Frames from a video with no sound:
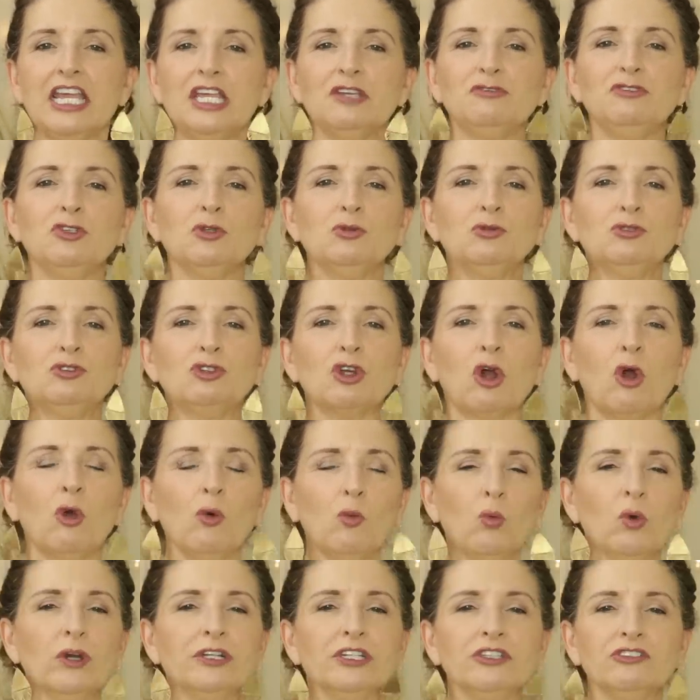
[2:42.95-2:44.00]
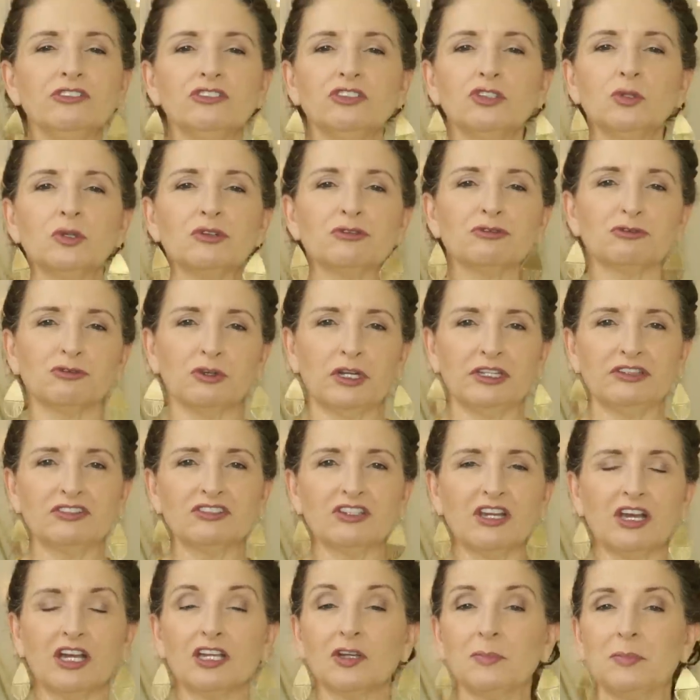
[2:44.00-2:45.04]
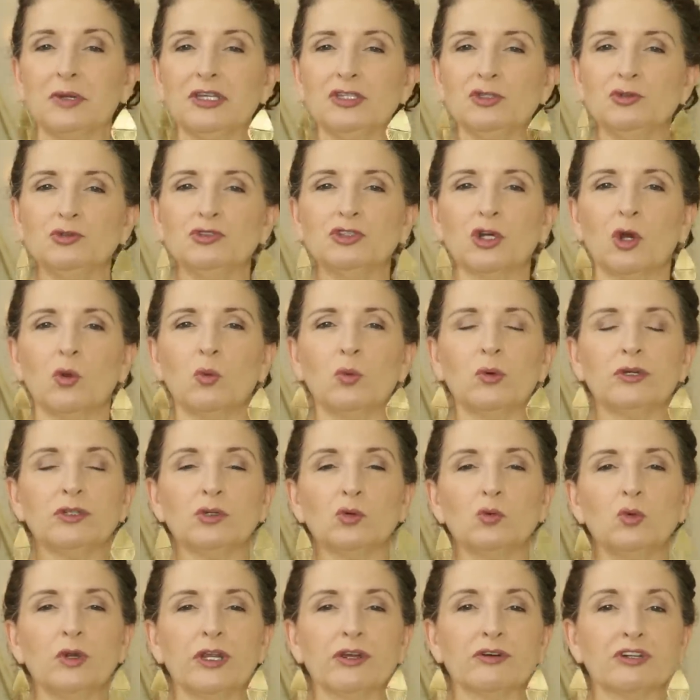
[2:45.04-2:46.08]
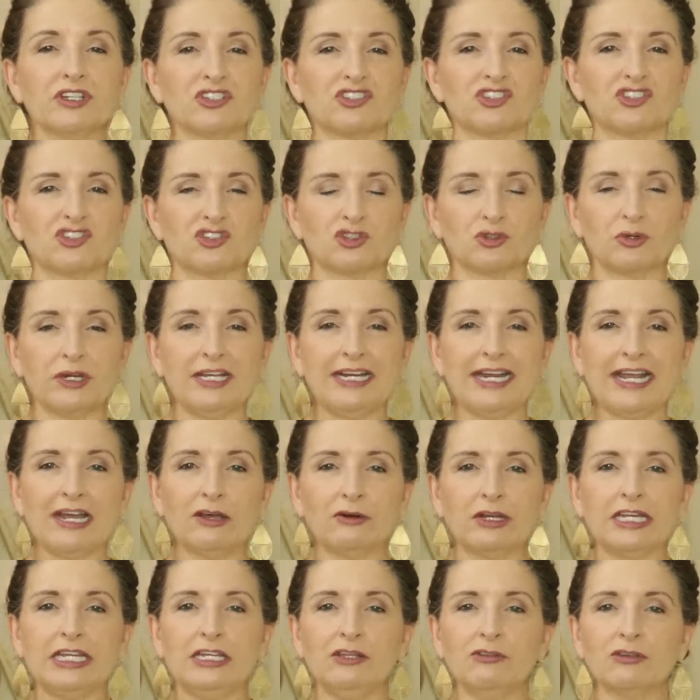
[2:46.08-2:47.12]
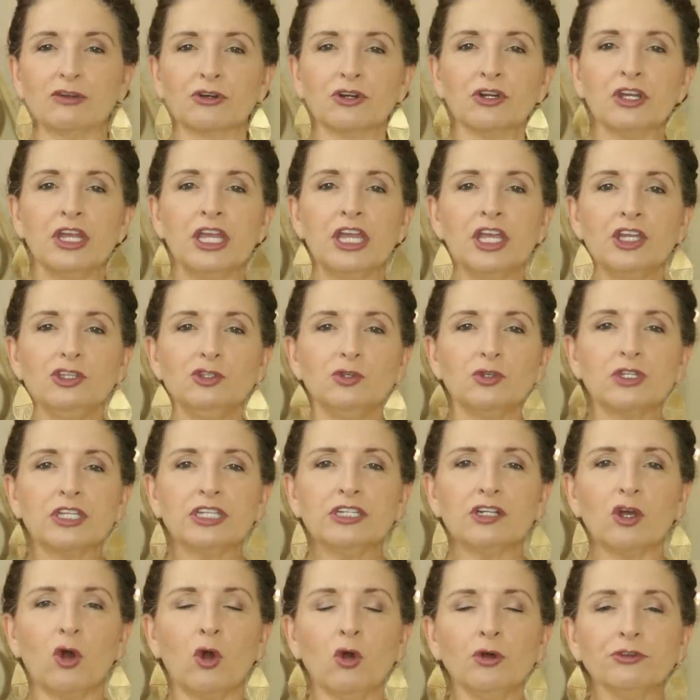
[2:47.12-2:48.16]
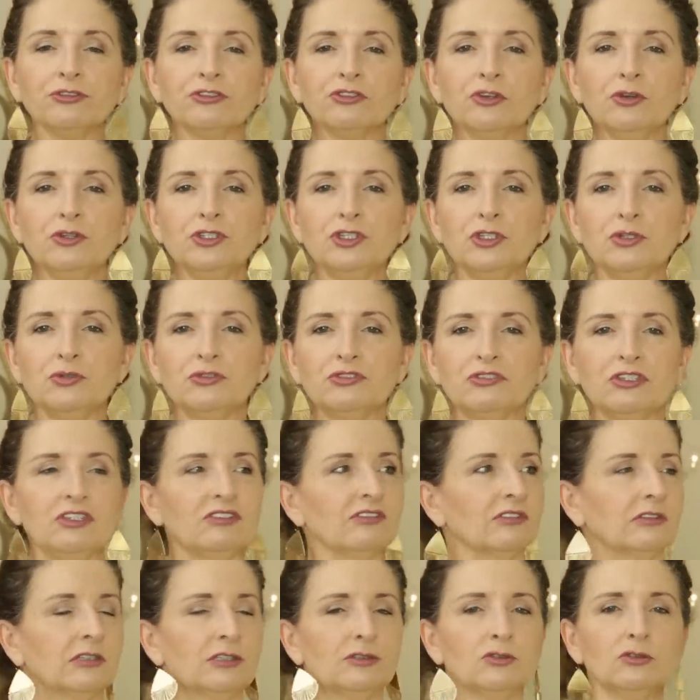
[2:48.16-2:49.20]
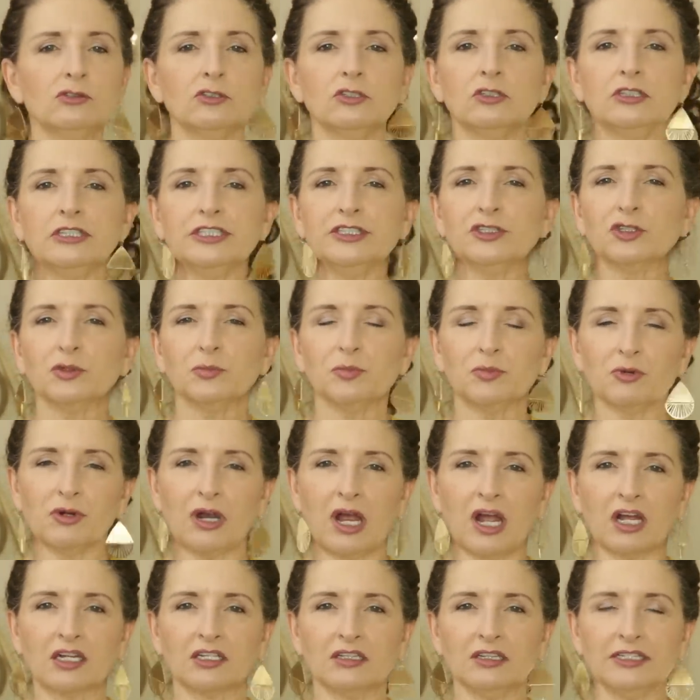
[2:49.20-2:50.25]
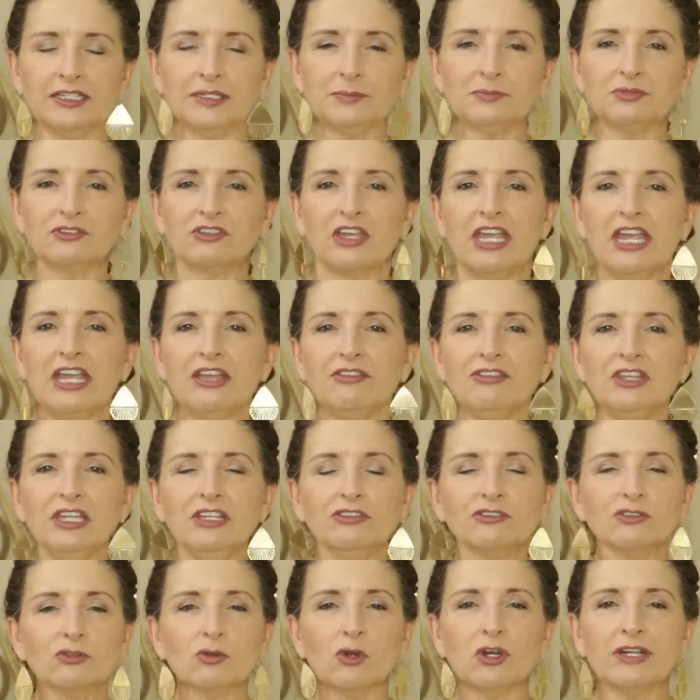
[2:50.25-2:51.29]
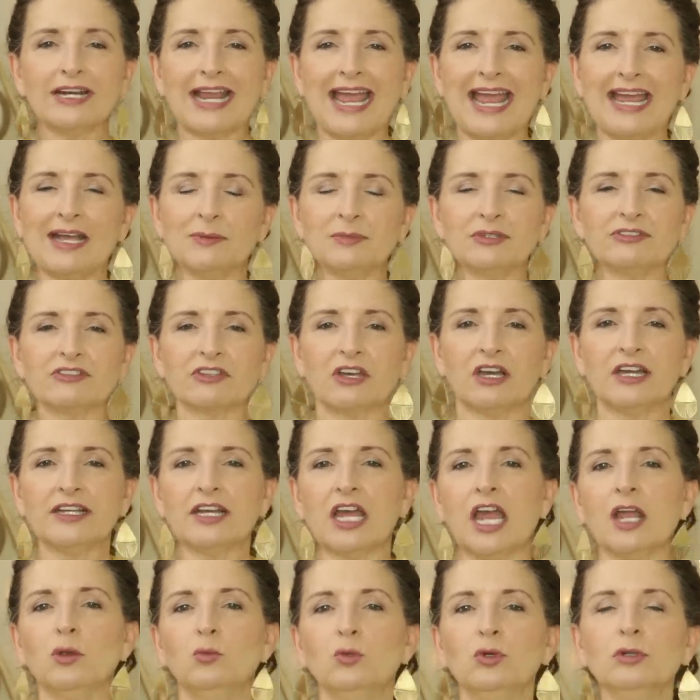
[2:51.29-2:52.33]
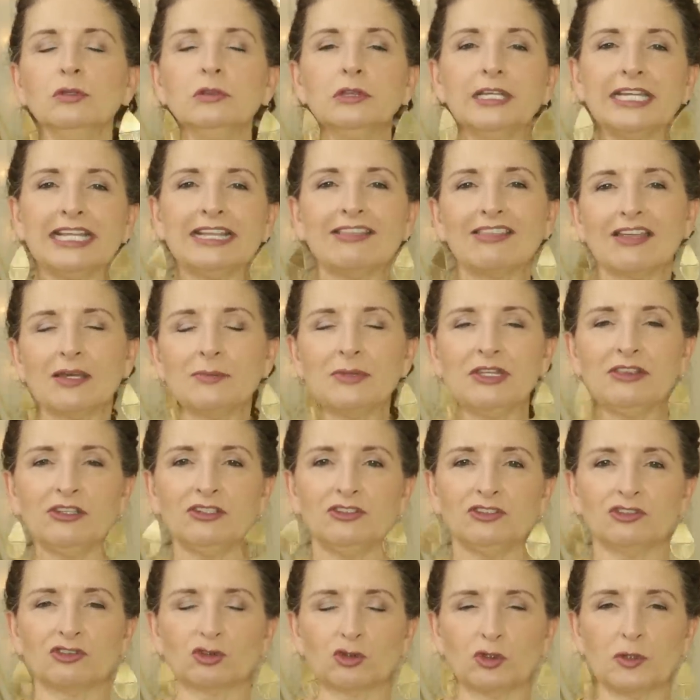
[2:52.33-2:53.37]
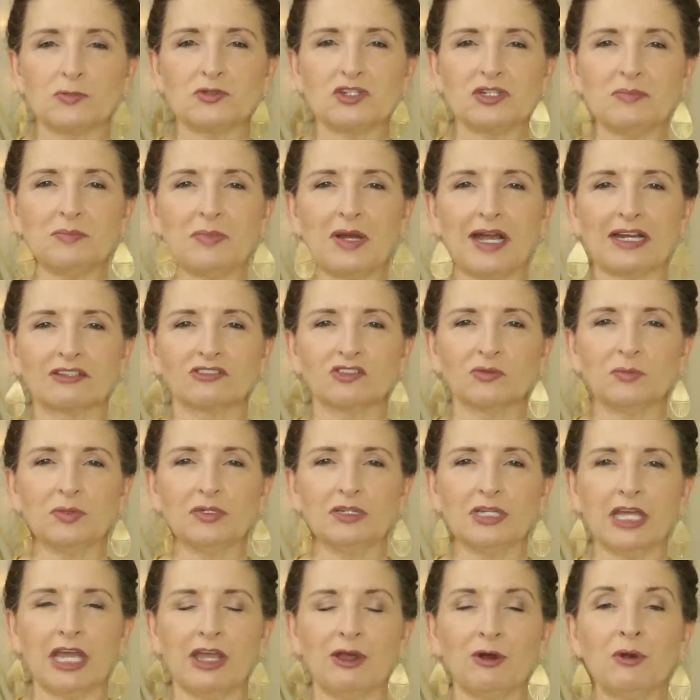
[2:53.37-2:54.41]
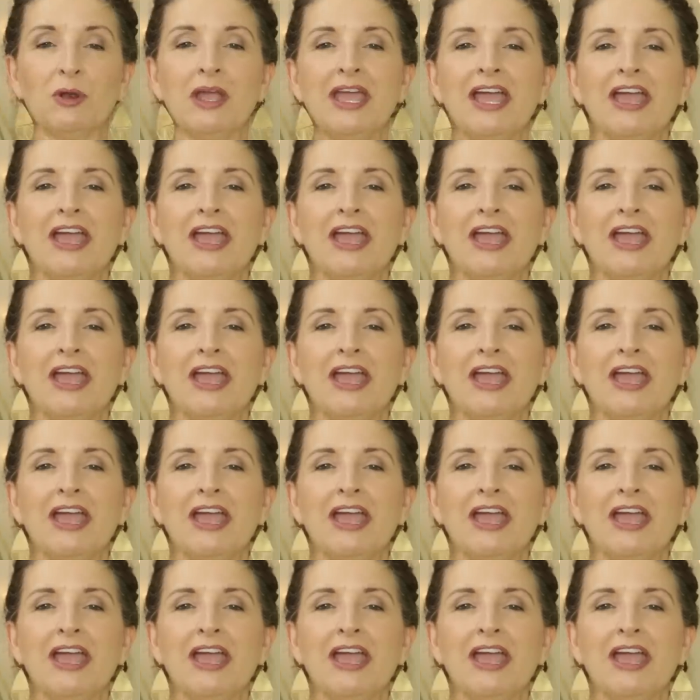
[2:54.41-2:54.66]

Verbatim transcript: If you don't want to do a front tuck, but you don't want to wear it straight out either, you can also use use these little clear bra clips. These are on Amazon. I will link them in the description box below.